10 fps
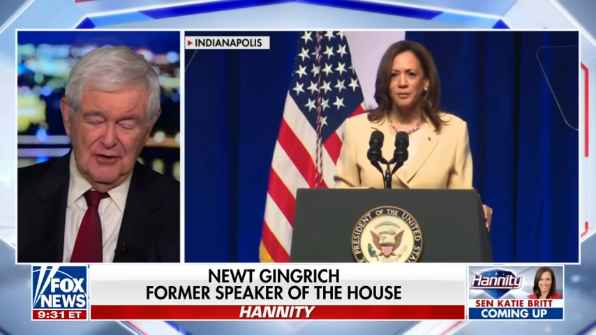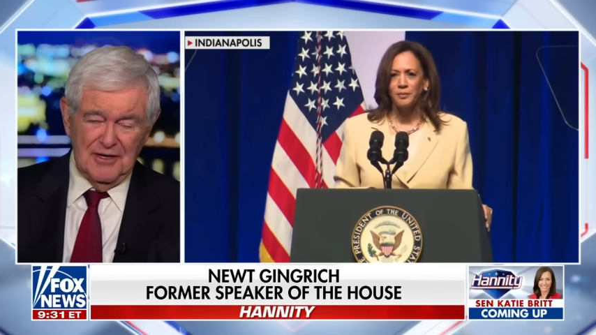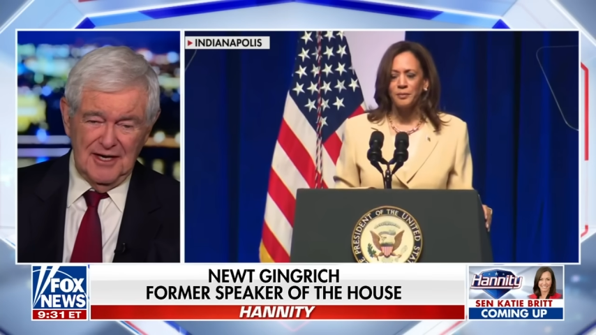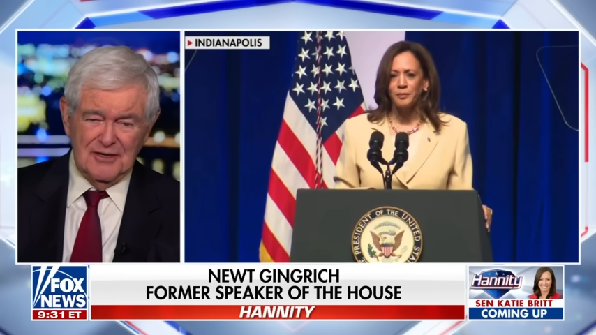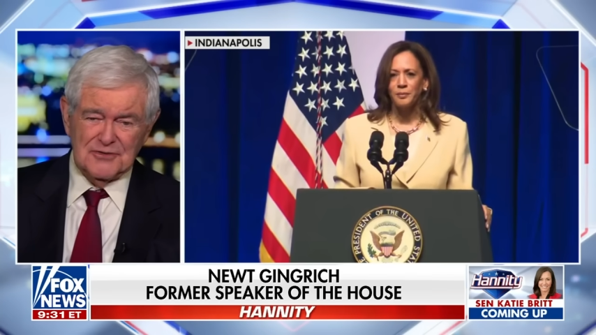
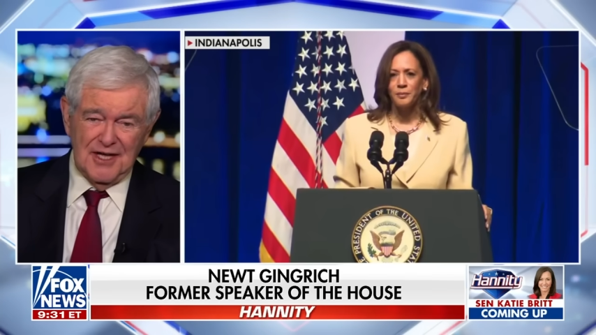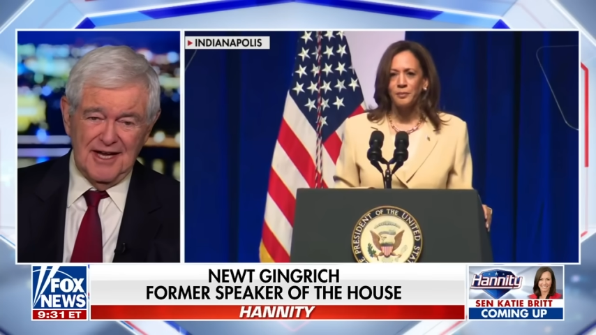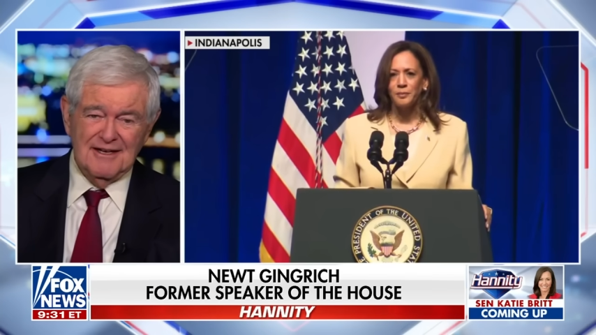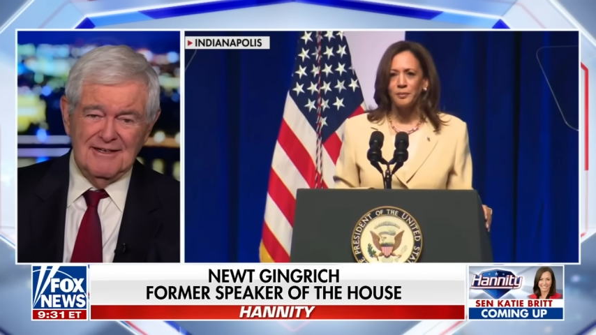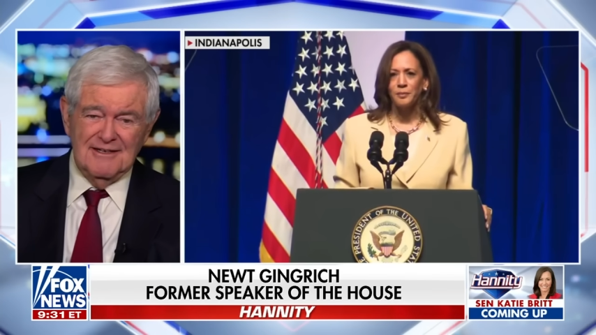Speaker 1: hears
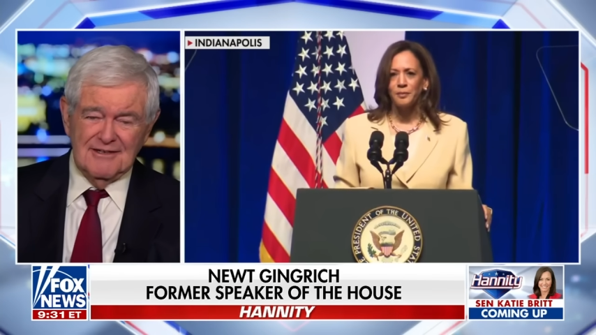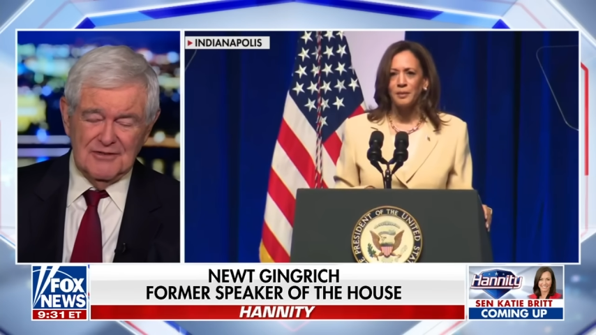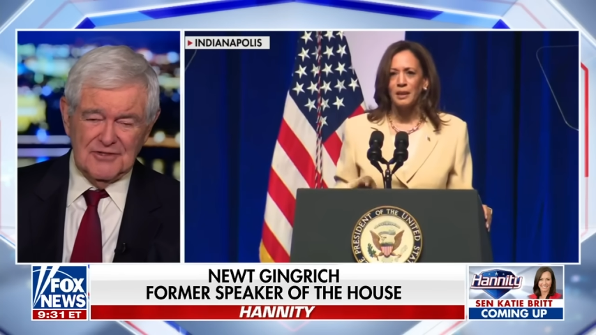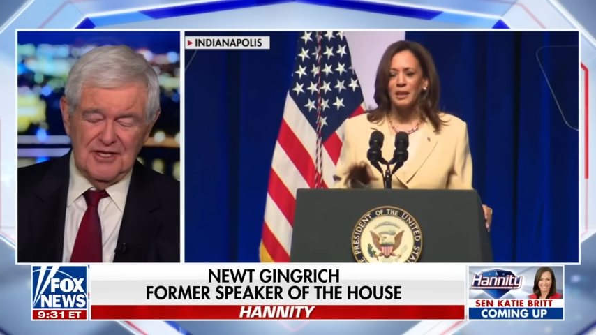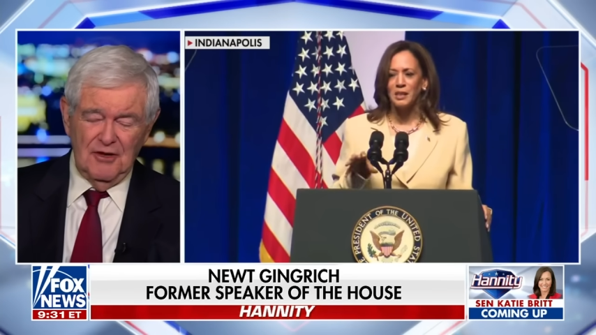that,
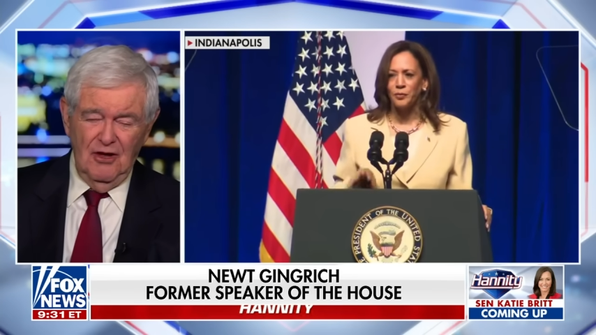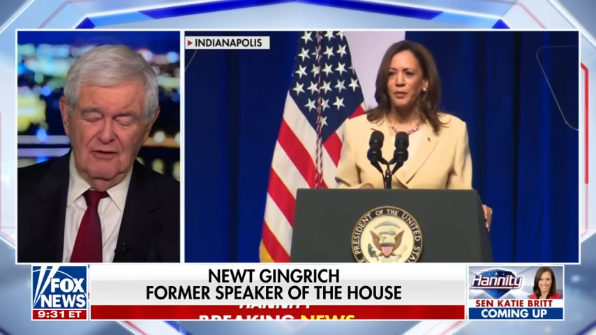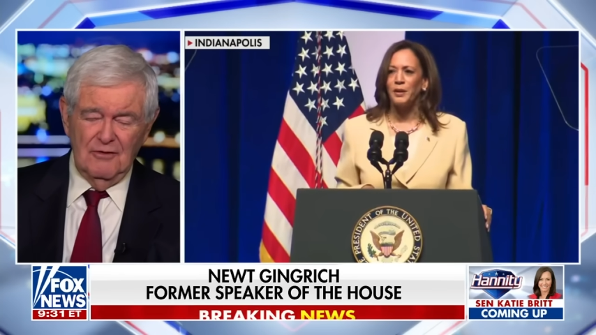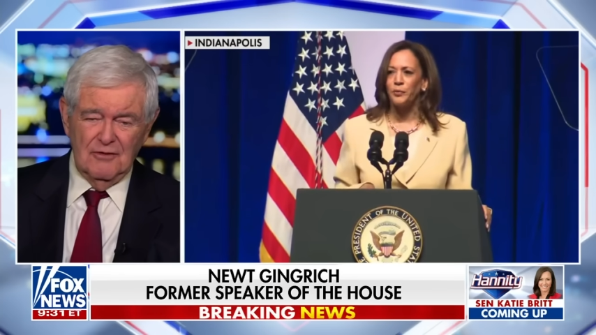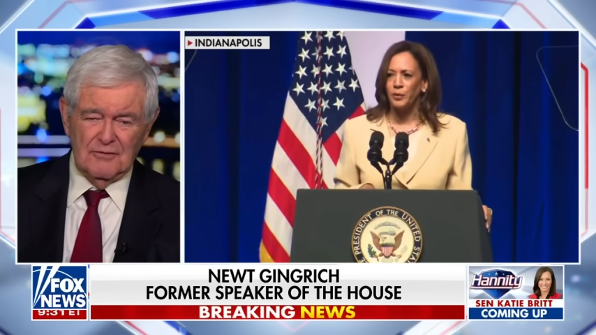because then they'll all
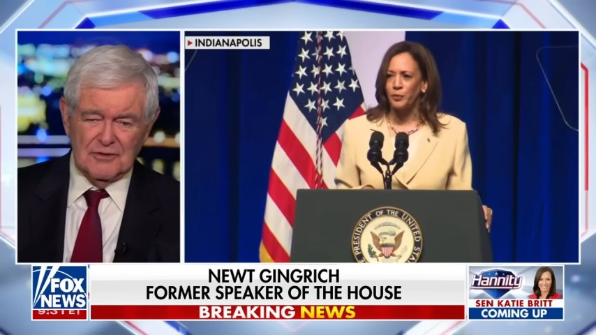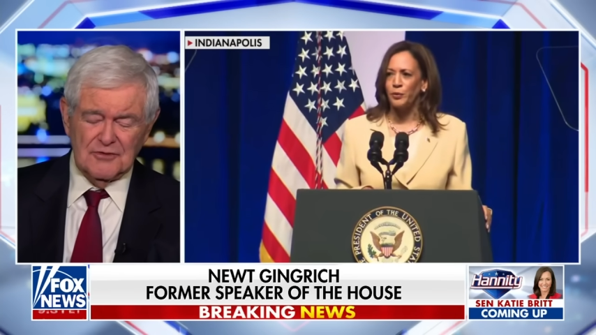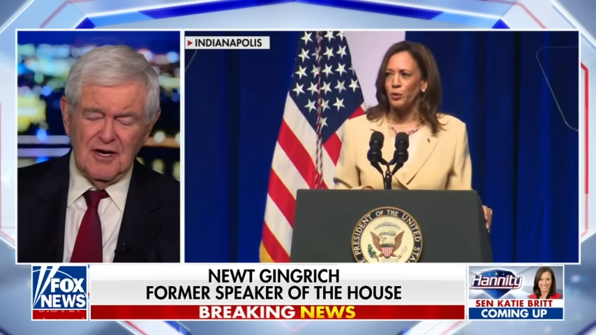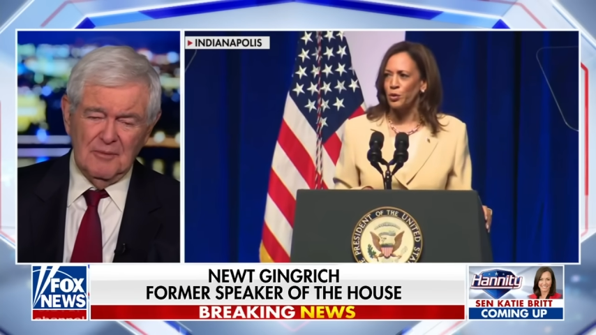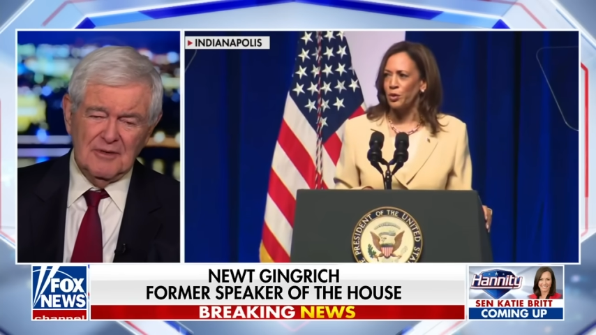vote for
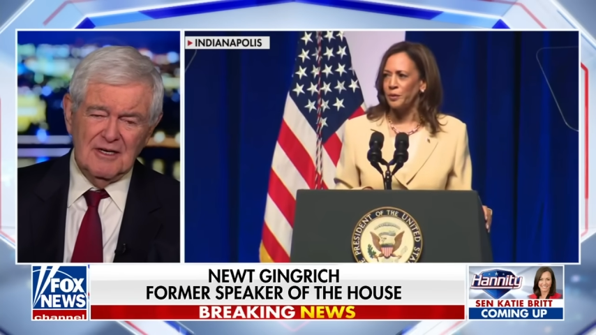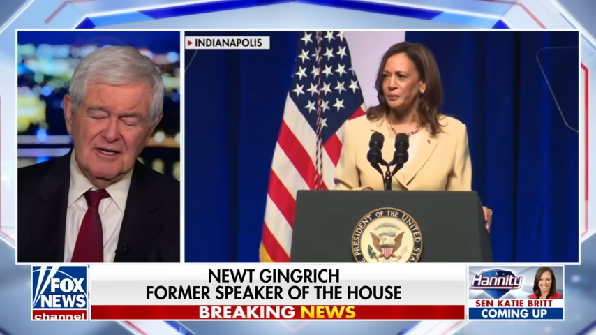Trump.